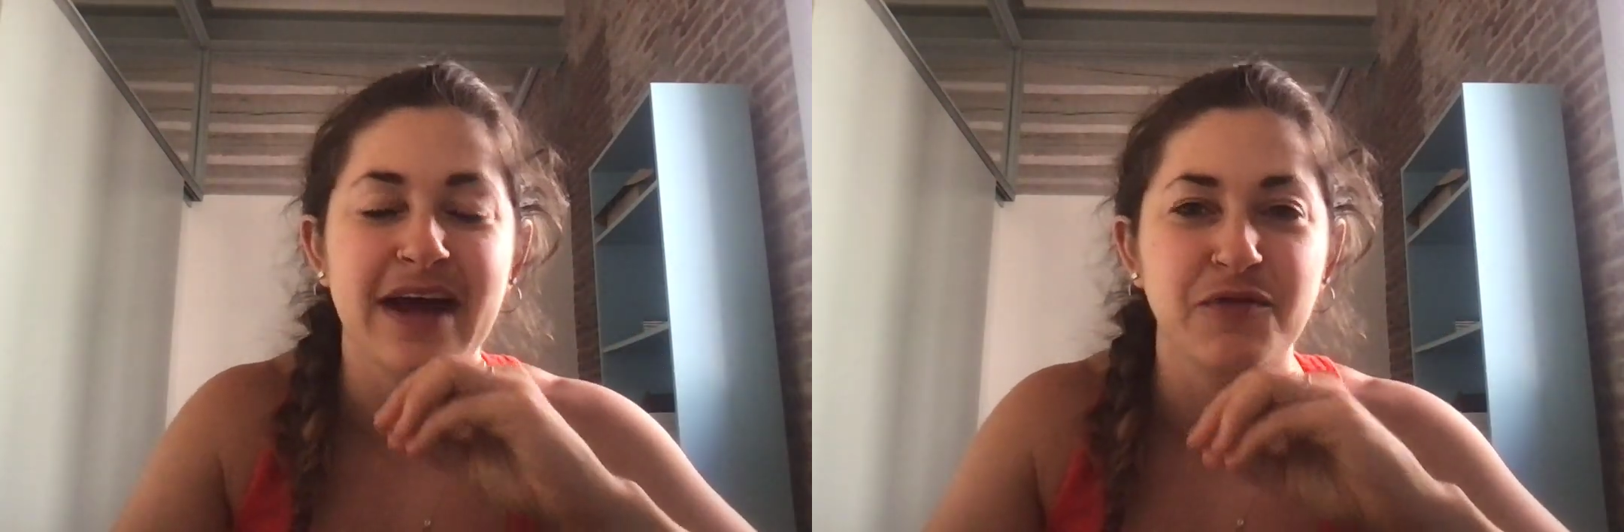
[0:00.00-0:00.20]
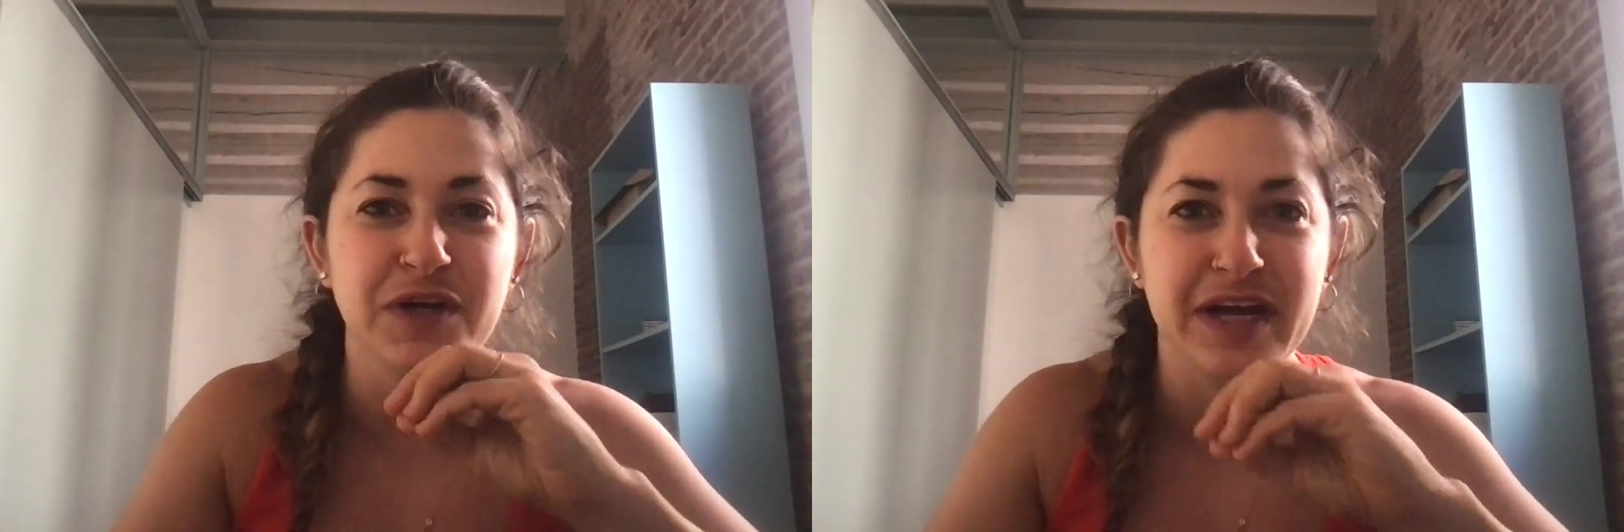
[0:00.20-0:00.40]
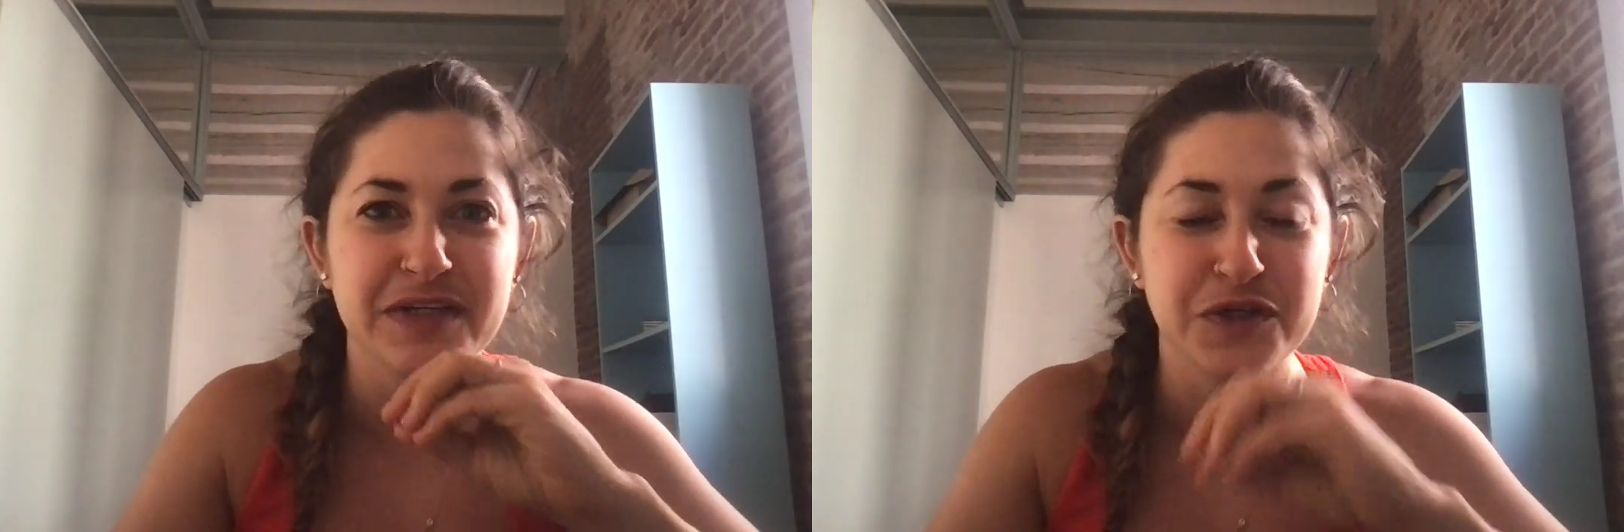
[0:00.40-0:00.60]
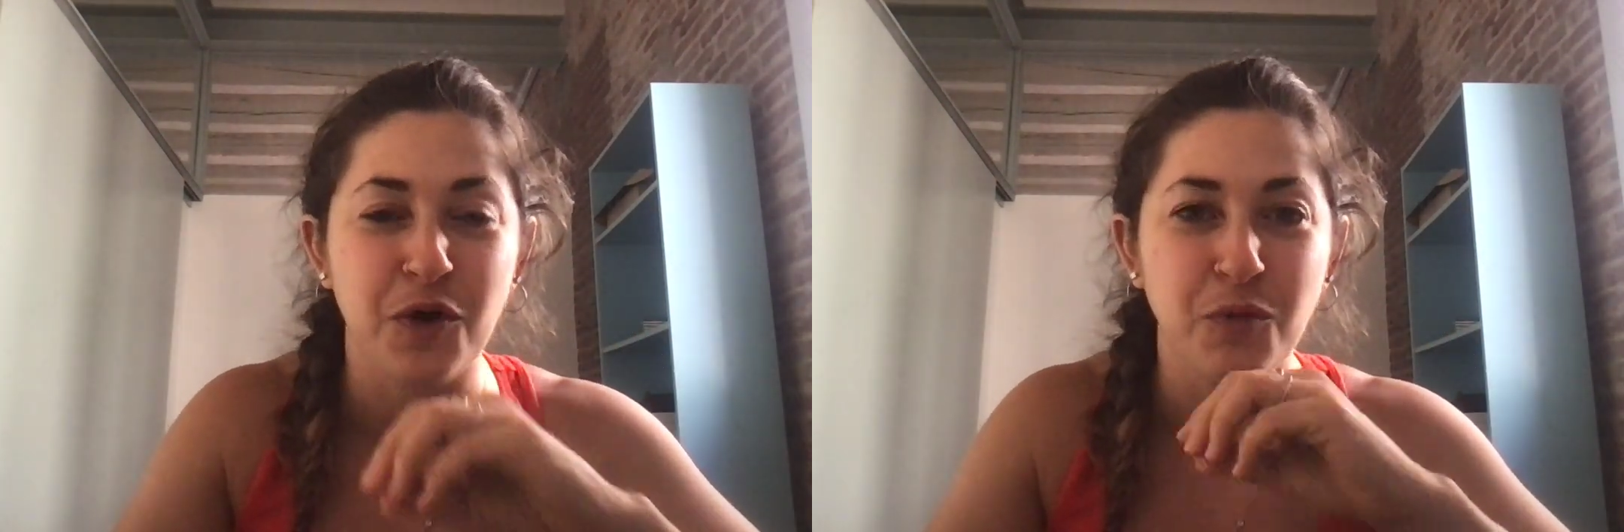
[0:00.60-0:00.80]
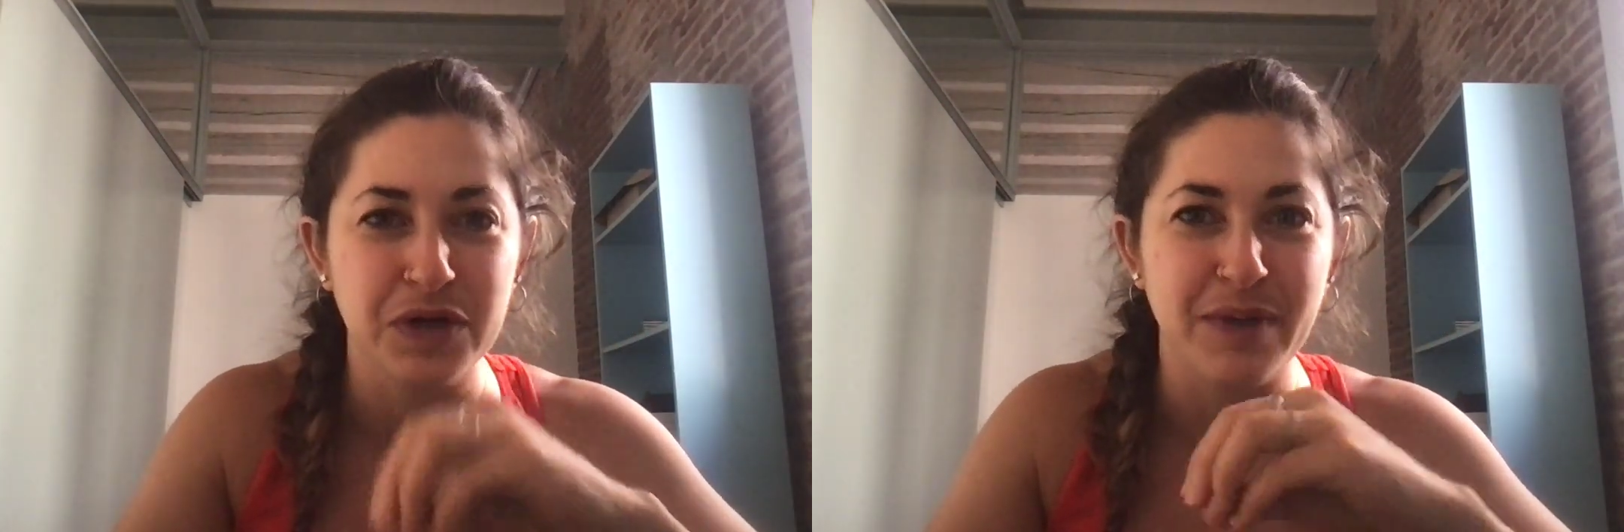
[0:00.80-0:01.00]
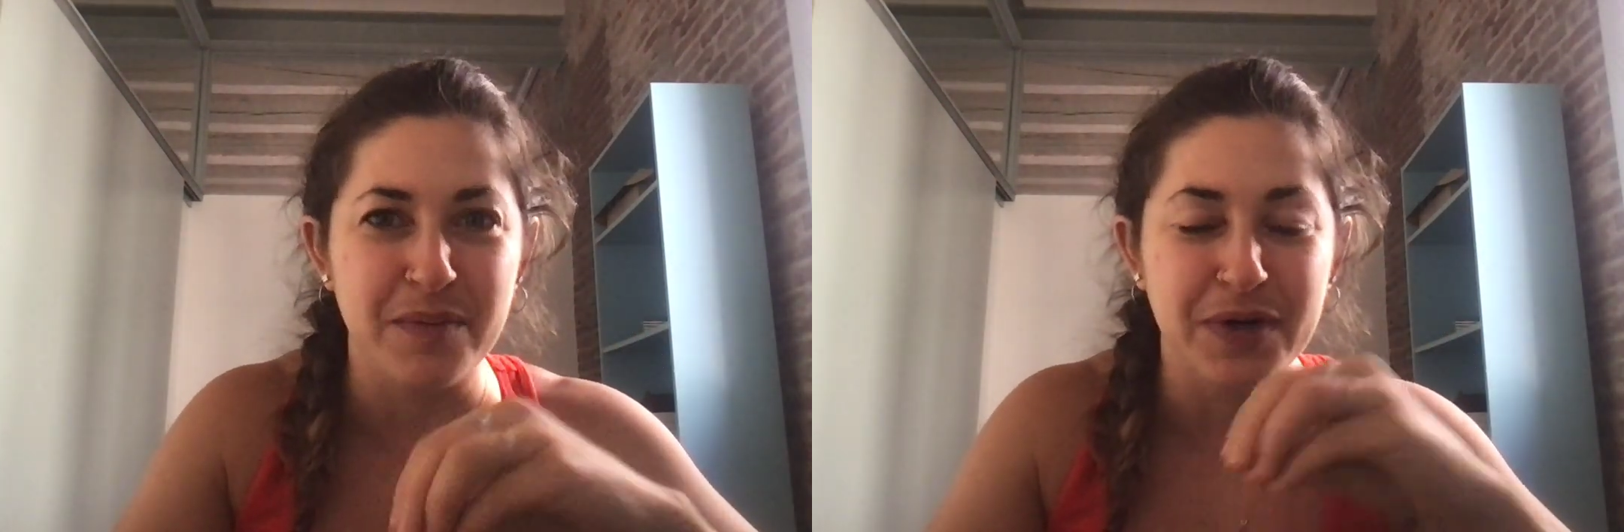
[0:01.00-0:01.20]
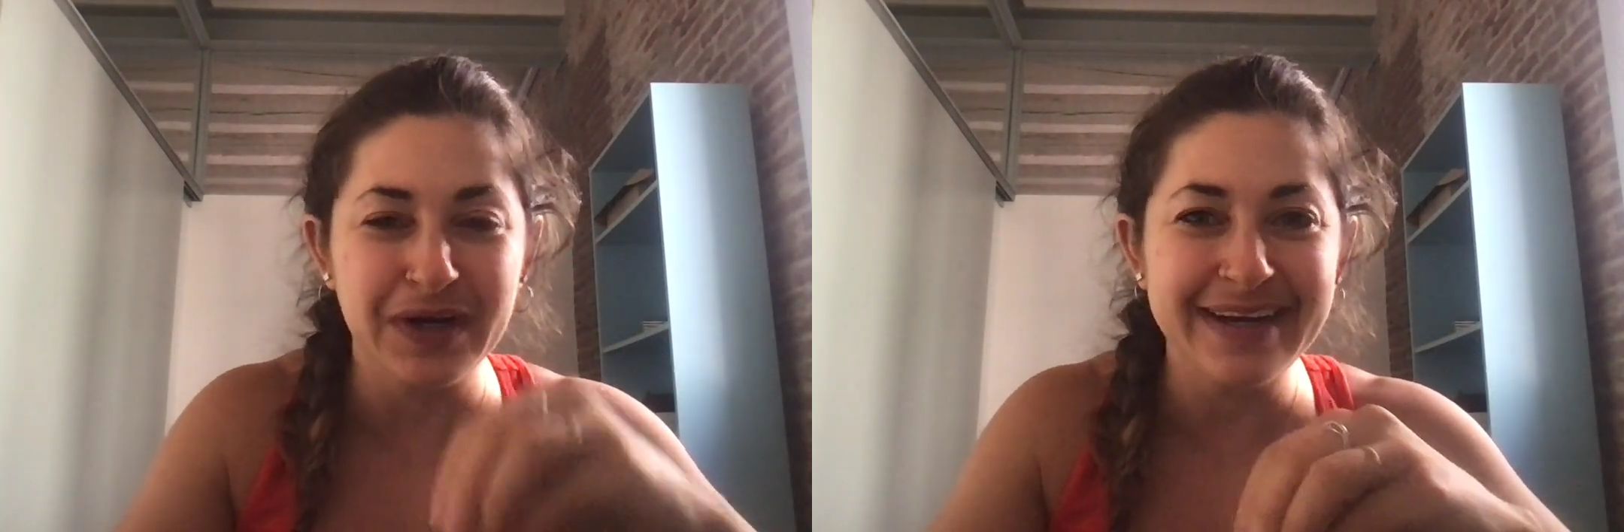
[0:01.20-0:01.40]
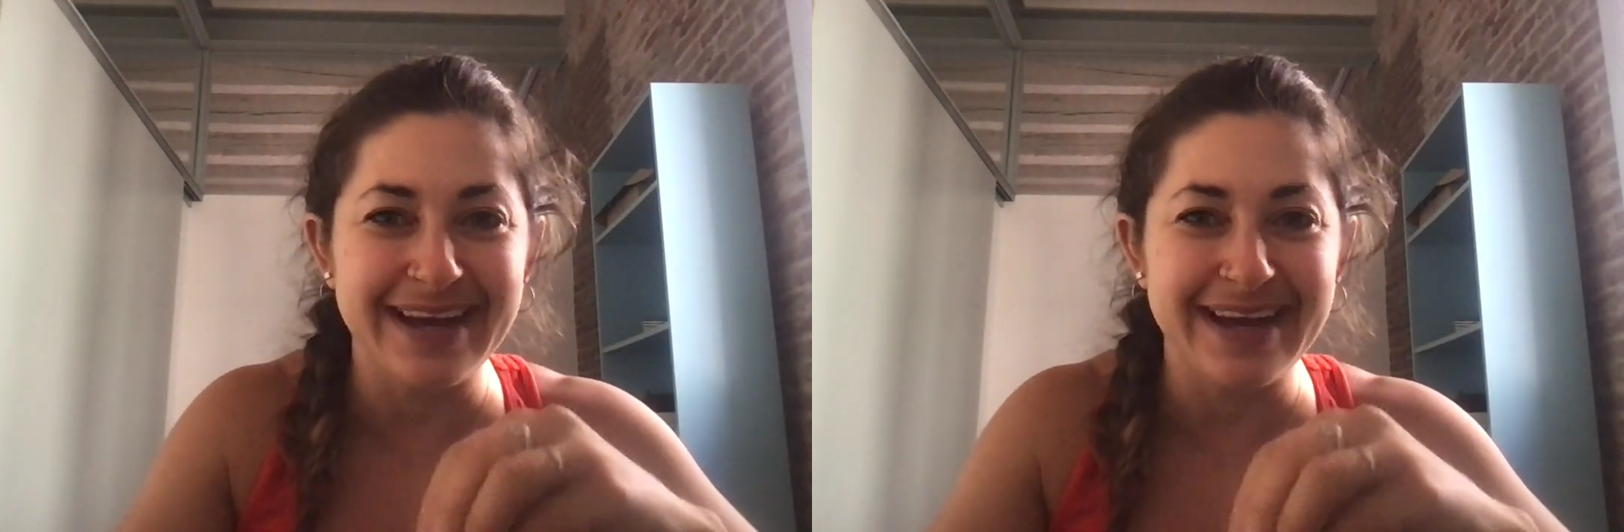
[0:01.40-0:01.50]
every night to go read my book.